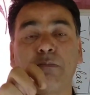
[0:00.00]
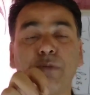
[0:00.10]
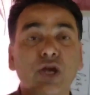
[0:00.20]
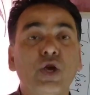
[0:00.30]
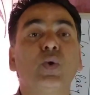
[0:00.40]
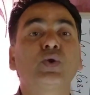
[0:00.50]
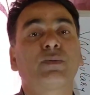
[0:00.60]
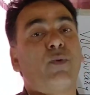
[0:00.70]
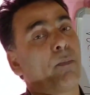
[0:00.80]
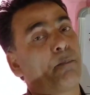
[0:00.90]
can be
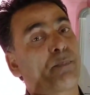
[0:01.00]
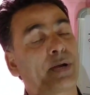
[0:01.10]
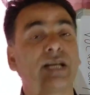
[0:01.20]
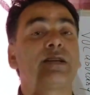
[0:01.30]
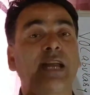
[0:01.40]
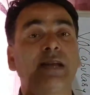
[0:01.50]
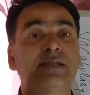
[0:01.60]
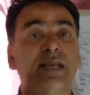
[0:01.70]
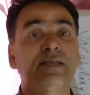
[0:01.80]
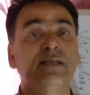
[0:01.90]
used for present
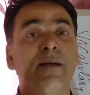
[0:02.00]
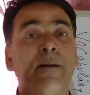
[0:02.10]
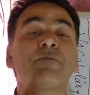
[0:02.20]
tenses